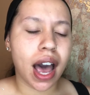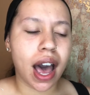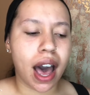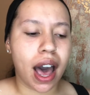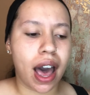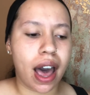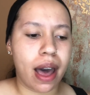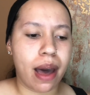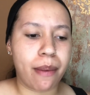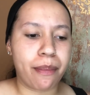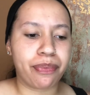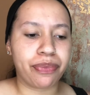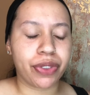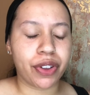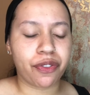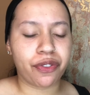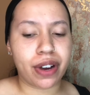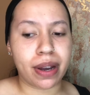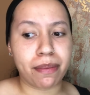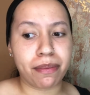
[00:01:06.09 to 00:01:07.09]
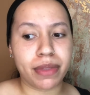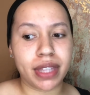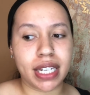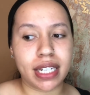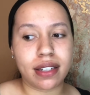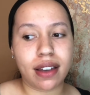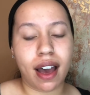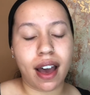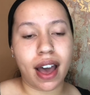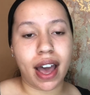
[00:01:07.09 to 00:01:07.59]
From the
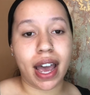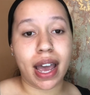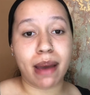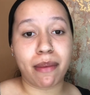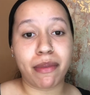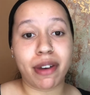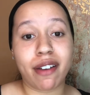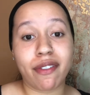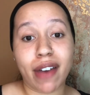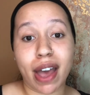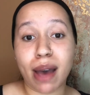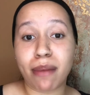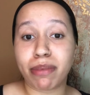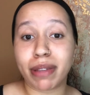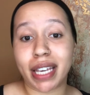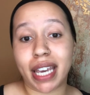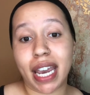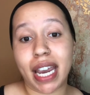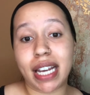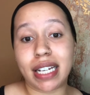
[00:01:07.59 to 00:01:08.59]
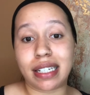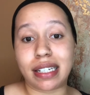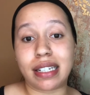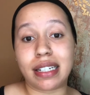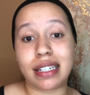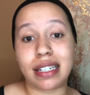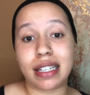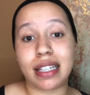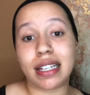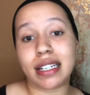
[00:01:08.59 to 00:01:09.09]
time of application
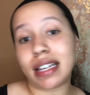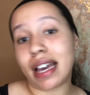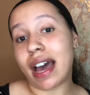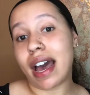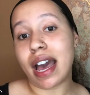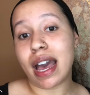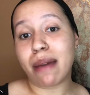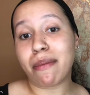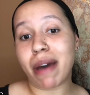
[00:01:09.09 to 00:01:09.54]
to the time